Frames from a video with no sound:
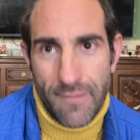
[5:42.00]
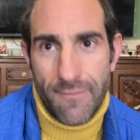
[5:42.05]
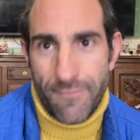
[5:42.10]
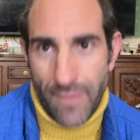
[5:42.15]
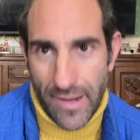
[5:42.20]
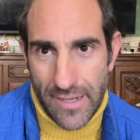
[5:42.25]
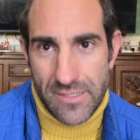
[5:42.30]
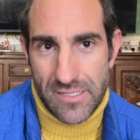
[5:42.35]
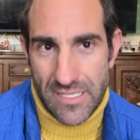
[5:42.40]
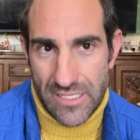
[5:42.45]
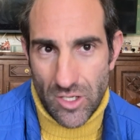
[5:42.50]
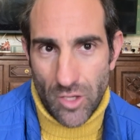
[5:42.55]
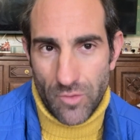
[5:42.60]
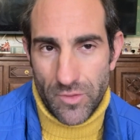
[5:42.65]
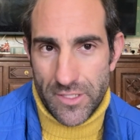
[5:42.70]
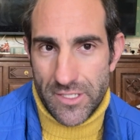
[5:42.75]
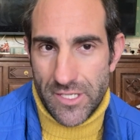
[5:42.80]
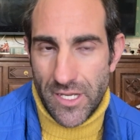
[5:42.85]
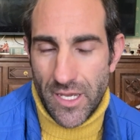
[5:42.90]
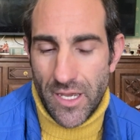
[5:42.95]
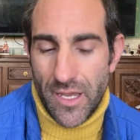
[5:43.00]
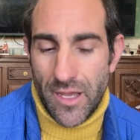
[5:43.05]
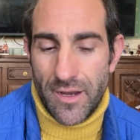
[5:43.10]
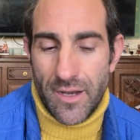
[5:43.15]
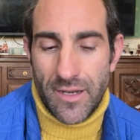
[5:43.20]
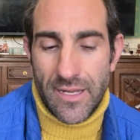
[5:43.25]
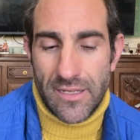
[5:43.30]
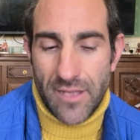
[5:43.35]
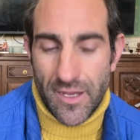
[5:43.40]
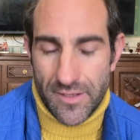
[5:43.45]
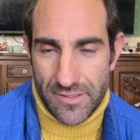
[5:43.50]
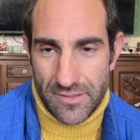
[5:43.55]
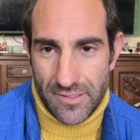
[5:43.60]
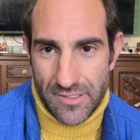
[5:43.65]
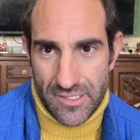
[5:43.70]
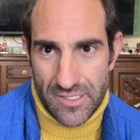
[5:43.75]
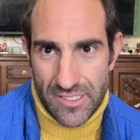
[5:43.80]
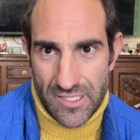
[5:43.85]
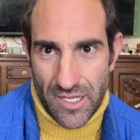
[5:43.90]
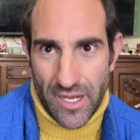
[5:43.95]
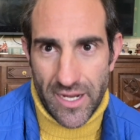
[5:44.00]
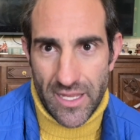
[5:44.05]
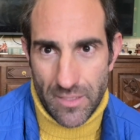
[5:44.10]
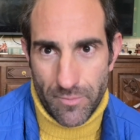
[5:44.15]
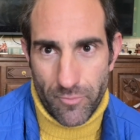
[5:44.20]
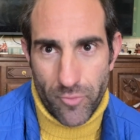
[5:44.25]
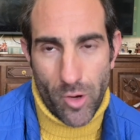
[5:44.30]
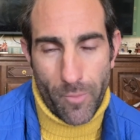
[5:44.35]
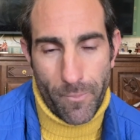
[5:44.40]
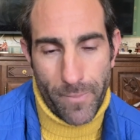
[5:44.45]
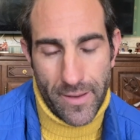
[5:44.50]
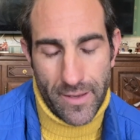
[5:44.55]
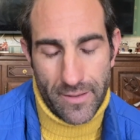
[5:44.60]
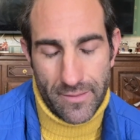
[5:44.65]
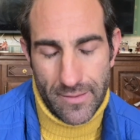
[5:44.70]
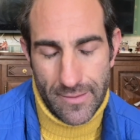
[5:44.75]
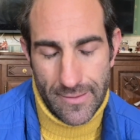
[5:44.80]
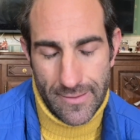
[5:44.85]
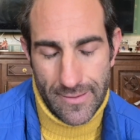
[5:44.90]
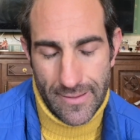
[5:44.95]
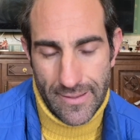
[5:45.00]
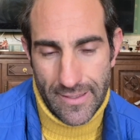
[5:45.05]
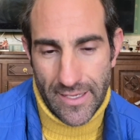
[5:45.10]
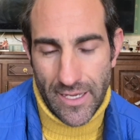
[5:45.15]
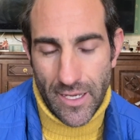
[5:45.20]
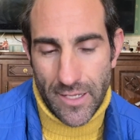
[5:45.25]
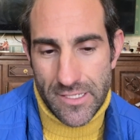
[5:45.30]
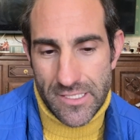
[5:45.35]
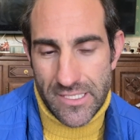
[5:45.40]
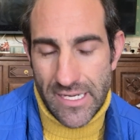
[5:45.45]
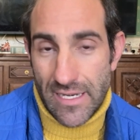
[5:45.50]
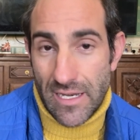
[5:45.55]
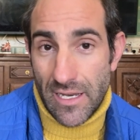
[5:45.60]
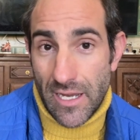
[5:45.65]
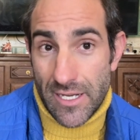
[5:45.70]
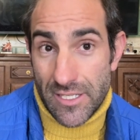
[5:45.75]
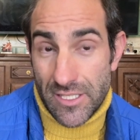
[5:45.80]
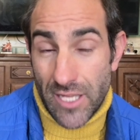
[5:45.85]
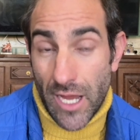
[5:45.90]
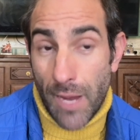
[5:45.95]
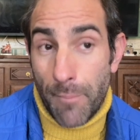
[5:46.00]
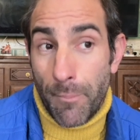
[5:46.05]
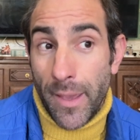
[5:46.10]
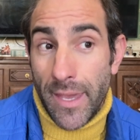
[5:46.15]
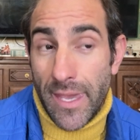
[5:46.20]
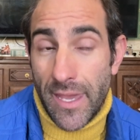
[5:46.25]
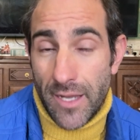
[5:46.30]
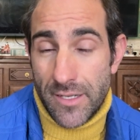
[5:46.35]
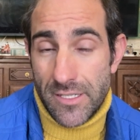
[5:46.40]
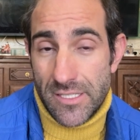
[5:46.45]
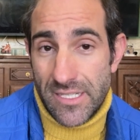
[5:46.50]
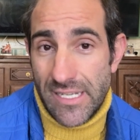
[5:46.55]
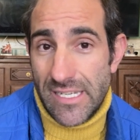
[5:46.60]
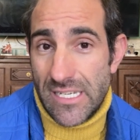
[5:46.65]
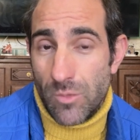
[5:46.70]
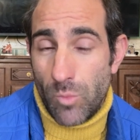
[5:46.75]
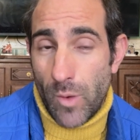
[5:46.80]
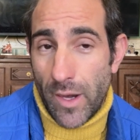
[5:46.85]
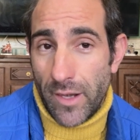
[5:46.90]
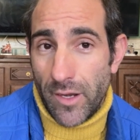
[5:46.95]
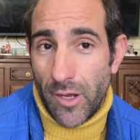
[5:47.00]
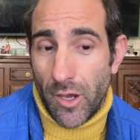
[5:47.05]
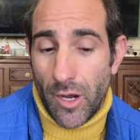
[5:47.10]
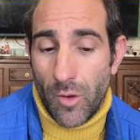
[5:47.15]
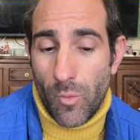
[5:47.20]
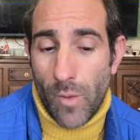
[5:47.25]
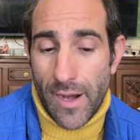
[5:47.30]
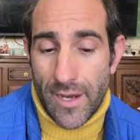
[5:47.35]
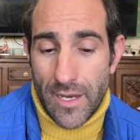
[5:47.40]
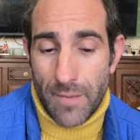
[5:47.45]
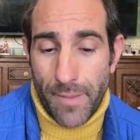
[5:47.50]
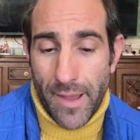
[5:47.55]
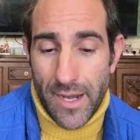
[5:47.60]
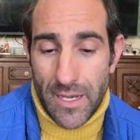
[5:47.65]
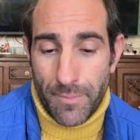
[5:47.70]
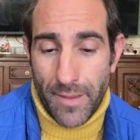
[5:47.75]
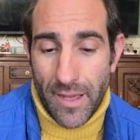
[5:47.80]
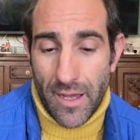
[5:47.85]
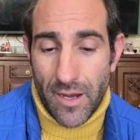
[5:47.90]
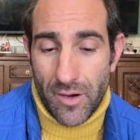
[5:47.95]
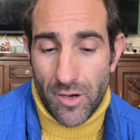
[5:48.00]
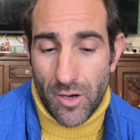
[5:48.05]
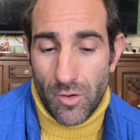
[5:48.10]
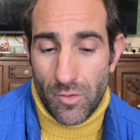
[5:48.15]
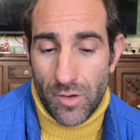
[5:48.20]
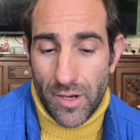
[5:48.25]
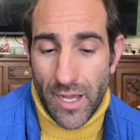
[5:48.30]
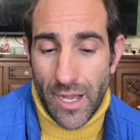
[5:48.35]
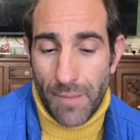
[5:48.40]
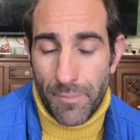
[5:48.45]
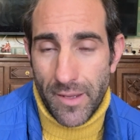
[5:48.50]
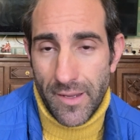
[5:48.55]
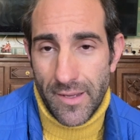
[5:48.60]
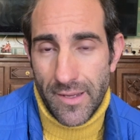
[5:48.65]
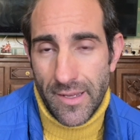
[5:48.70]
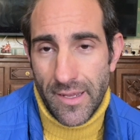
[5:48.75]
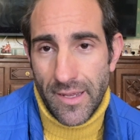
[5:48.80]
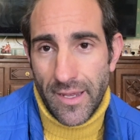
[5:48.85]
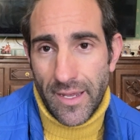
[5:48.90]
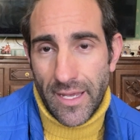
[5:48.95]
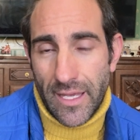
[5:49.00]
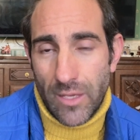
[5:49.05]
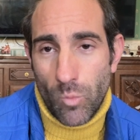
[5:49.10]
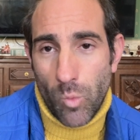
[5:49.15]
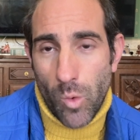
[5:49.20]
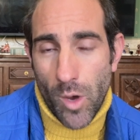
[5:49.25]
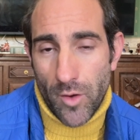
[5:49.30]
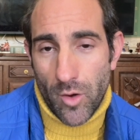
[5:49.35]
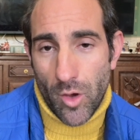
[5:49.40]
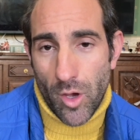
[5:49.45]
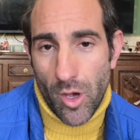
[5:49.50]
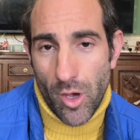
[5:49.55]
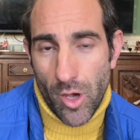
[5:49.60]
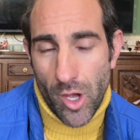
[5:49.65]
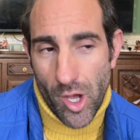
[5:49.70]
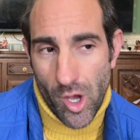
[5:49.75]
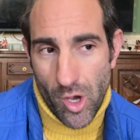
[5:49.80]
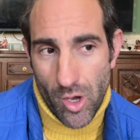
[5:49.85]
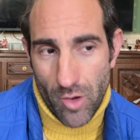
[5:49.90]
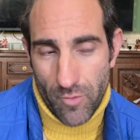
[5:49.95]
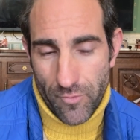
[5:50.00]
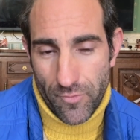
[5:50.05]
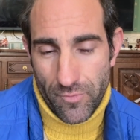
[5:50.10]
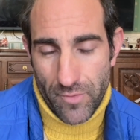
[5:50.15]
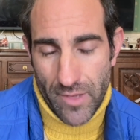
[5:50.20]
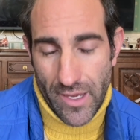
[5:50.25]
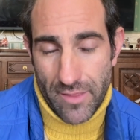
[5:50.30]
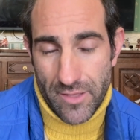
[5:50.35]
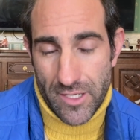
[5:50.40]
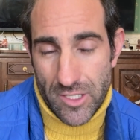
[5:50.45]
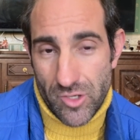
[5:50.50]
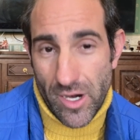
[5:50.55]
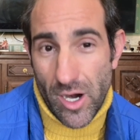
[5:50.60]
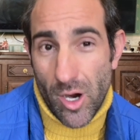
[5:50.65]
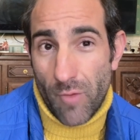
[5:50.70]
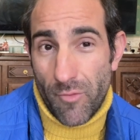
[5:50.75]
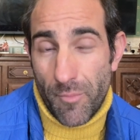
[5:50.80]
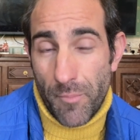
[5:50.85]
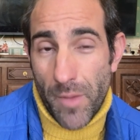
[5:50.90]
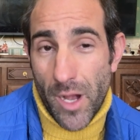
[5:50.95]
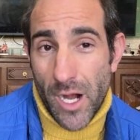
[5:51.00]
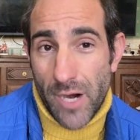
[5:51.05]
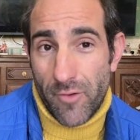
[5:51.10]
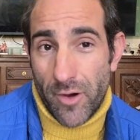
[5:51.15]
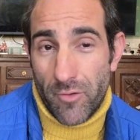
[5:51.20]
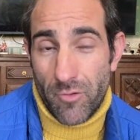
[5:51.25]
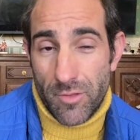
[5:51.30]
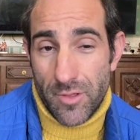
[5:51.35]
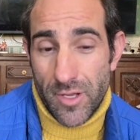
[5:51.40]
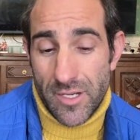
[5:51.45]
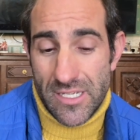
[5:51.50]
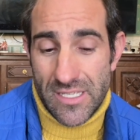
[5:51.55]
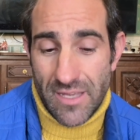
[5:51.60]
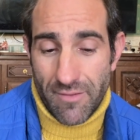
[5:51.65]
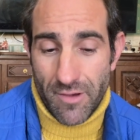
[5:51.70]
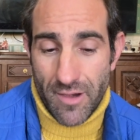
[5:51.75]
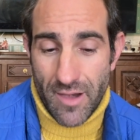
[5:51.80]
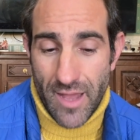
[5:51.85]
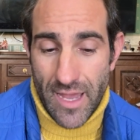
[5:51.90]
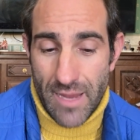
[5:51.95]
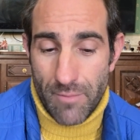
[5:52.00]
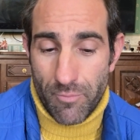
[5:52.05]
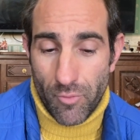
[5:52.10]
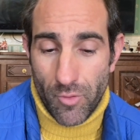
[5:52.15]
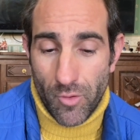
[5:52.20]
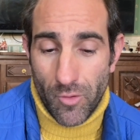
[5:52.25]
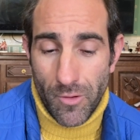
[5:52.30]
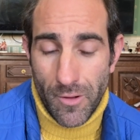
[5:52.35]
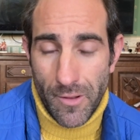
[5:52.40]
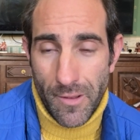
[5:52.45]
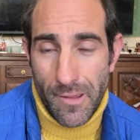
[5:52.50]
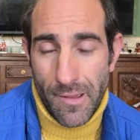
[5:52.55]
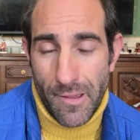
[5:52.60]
fences on the turn, and he doesn't sight them properly, and he unseated last time, but he unseated when going well in the Paddy Power Gold Cup. He won off at this track off a mark of 137 in April.